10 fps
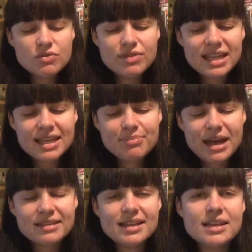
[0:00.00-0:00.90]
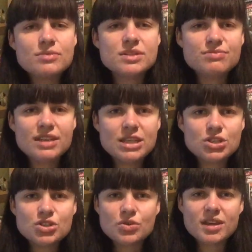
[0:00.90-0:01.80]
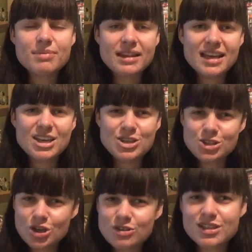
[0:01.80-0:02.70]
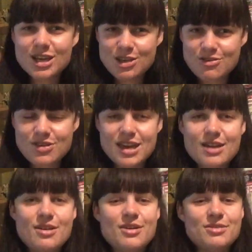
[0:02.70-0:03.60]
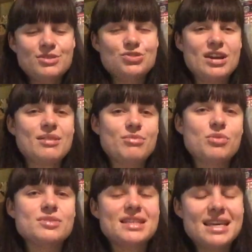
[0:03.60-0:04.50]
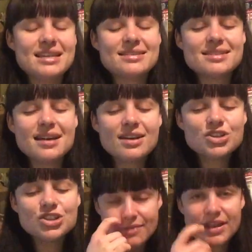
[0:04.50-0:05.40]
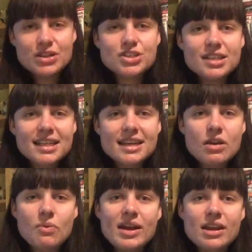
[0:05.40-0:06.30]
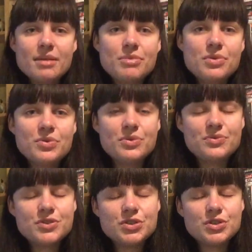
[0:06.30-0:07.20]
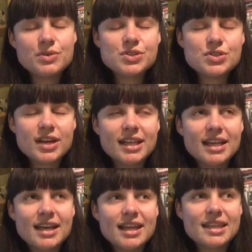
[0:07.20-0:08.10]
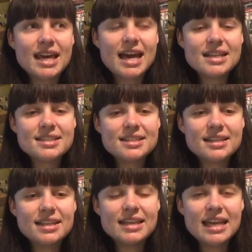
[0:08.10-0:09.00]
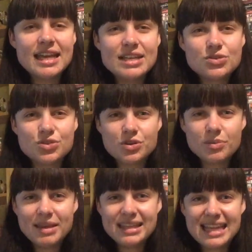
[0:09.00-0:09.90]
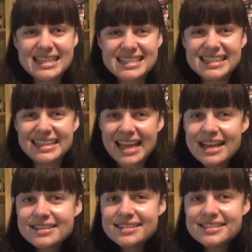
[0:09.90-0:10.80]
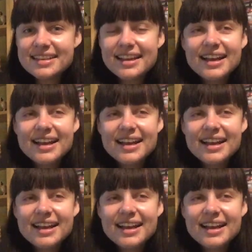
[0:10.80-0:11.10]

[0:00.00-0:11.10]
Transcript: really back then it was really just talking about like shows like Yu-Gi-Oh! And Dragon Ball Z and such. Eventually, when I moved to Australia, that need grew a bit less and less.